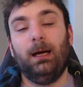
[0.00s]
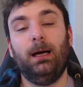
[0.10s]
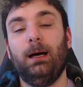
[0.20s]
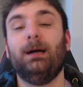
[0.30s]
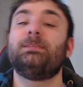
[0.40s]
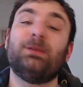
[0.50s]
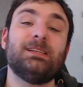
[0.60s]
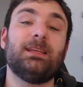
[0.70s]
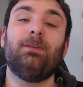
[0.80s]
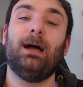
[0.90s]
it's because
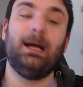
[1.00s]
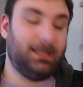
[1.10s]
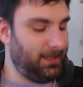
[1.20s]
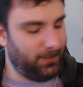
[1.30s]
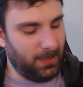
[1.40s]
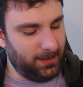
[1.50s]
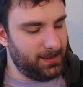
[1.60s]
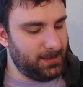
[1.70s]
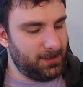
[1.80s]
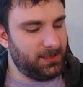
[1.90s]
I've got
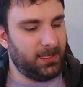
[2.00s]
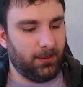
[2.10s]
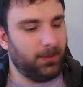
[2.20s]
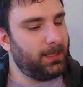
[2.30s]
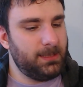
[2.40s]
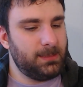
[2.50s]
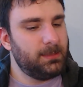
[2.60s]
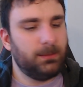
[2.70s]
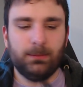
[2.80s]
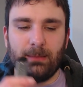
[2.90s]
these insecurities.
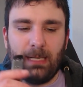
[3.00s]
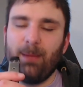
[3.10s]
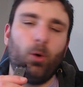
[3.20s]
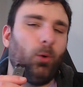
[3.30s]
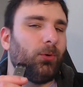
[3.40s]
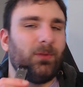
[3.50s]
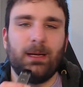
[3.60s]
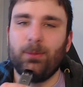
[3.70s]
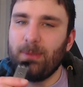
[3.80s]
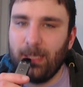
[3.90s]
I'm older than I
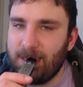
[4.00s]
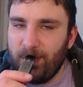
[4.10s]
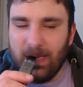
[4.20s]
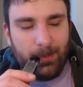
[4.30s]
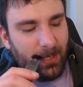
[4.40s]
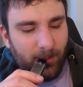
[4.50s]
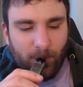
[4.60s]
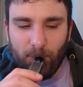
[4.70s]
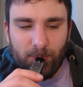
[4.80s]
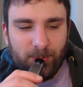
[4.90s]
would like to be. I'm not
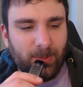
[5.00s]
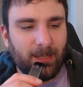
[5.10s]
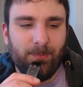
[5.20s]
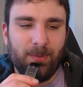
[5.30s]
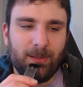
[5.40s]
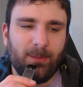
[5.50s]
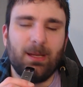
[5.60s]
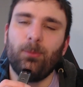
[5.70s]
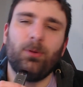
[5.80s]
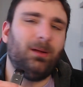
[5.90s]
old, but I'm
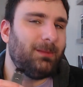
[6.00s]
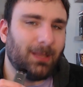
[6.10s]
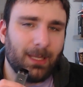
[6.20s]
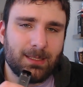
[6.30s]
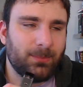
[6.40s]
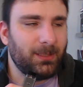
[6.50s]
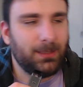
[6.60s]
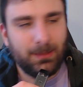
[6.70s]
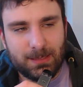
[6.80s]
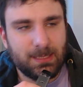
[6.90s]
not where I would like to be,
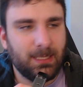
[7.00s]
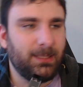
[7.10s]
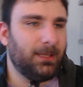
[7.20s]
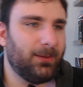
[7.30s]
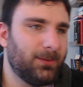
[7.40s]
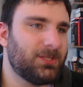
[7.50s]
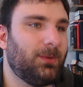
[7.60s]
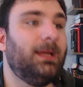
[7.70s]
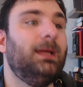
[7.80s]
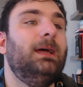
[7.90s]
and this, that, and the other. So
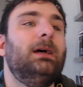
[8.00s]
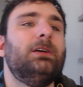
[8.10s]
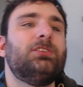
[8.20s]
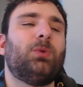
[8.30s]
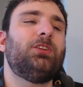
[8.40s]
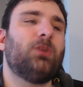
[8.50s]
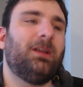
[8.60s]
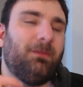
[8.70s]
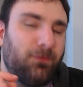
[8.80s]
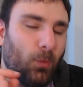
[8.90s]
I try to
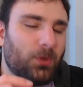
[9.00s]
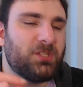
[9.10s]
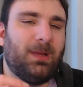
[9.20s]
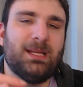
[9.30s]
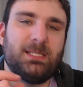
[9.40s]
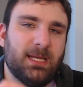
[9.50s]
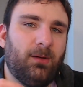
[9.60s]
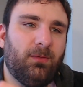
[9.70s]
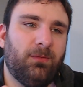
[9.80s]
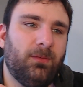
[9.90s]
force myself